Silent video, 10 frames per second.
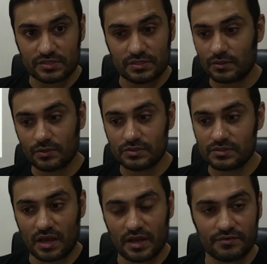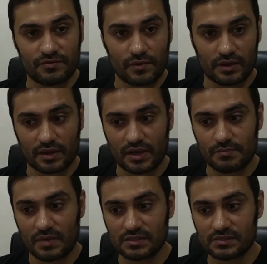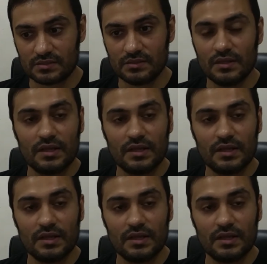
good sign. If you want to gain muscle,